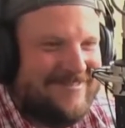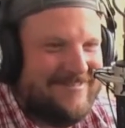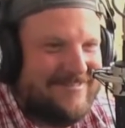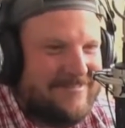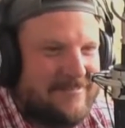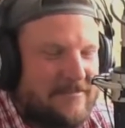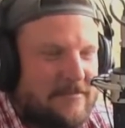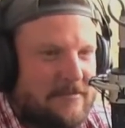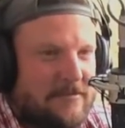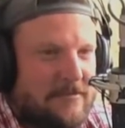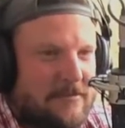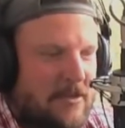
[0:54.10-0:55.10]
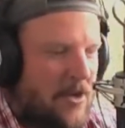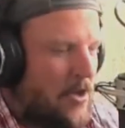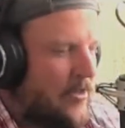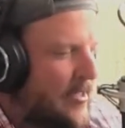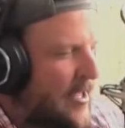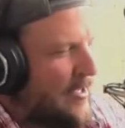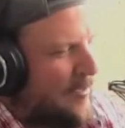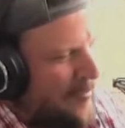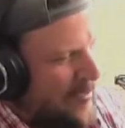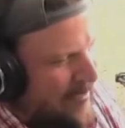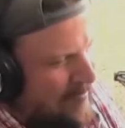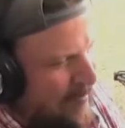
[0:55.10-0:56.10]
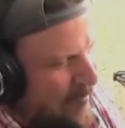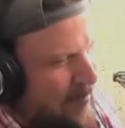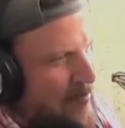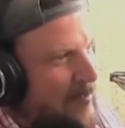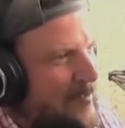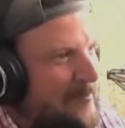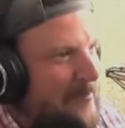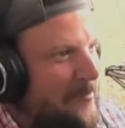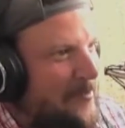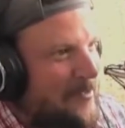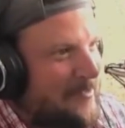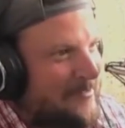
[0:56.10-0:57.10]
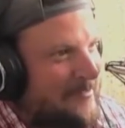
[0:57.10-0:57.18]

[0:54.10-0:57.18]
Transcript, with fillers: It's nice to meet you too. Oh, thank you. That's yeah, all I was there looking for.